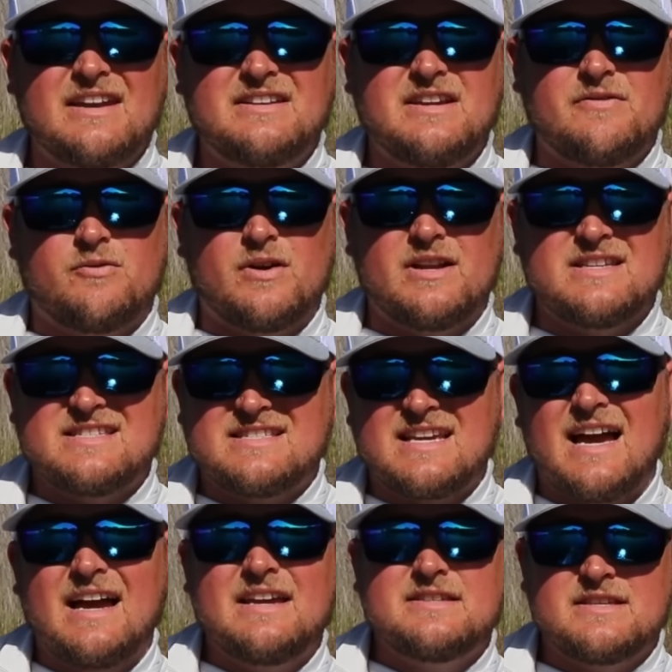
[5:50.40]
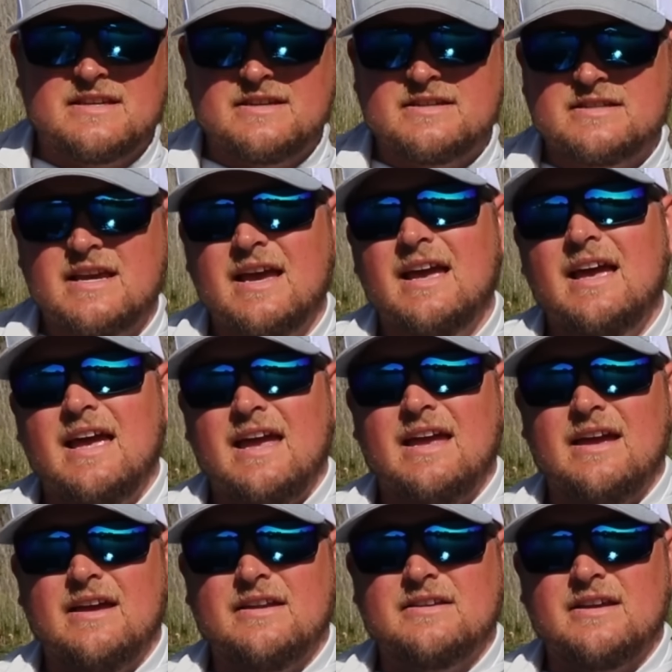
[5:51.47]
of different sizes,
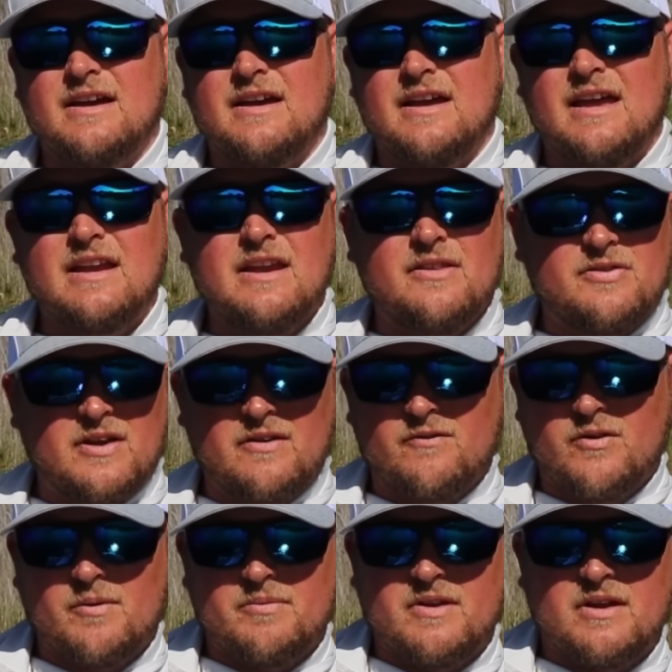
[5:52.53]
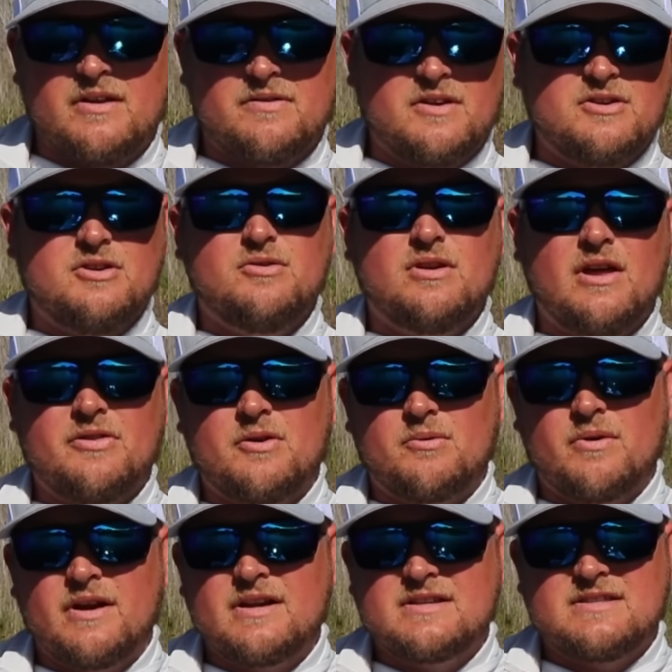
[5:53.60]
and anything from the do nothing
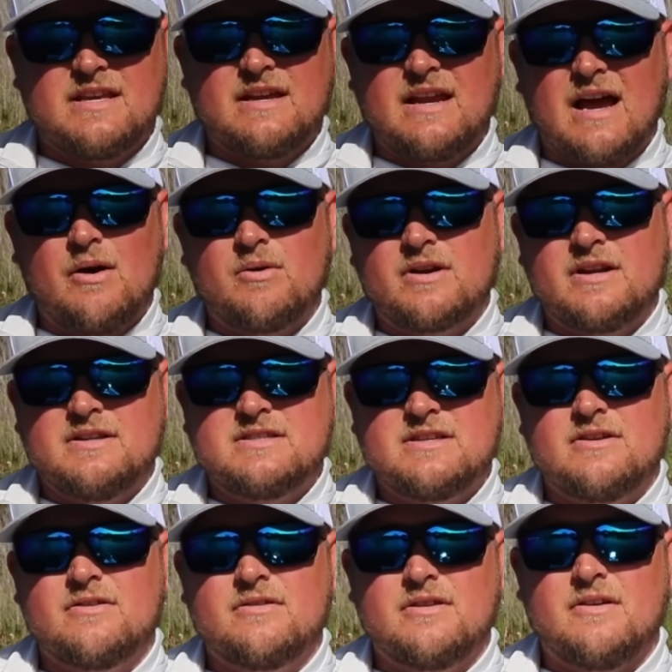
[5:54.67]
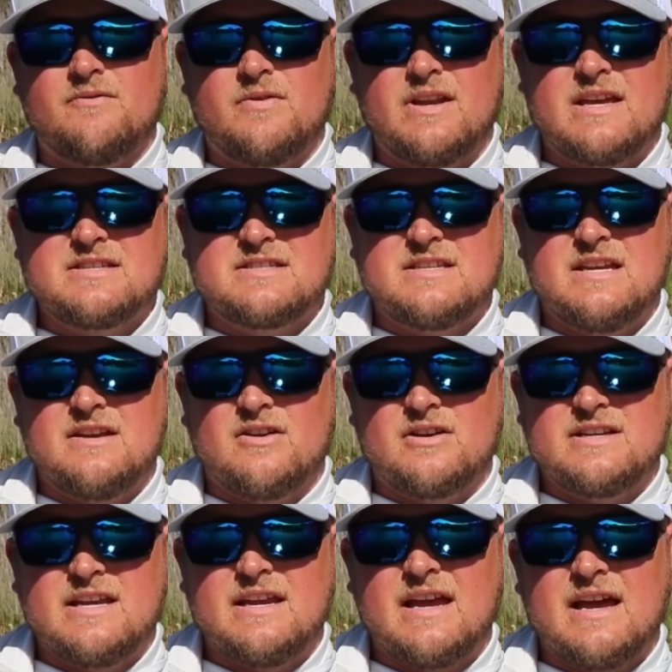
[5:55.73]
rigs that I would consider the Finesse
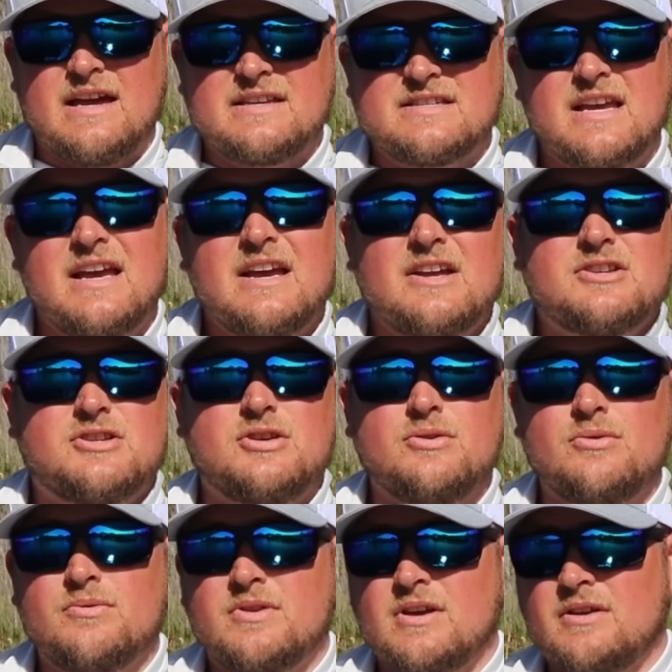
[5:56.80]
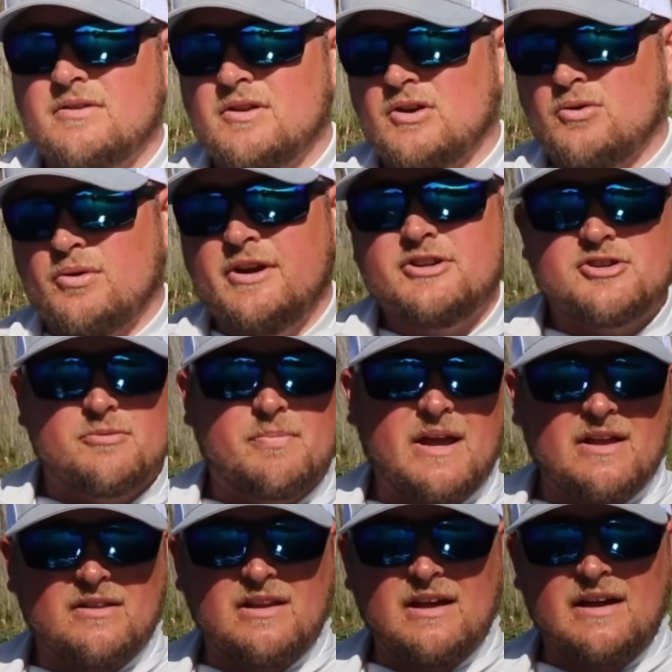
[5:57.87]
TRD as, to the creature
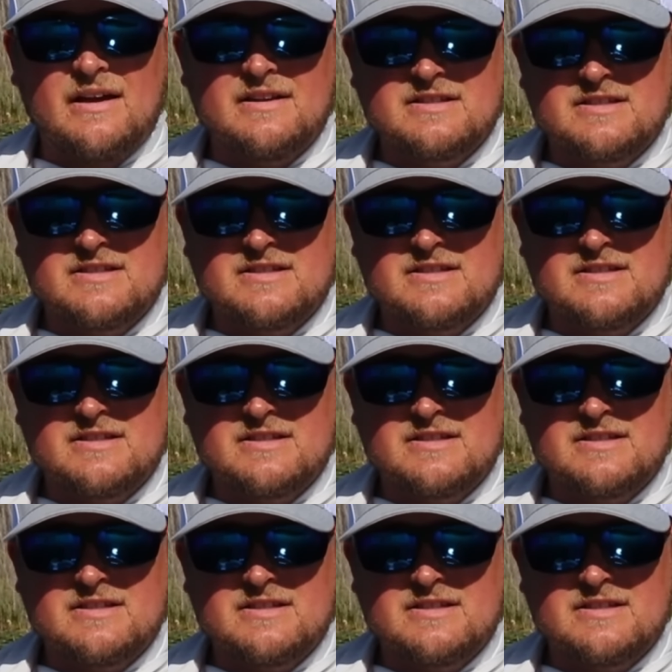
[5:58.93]
bait line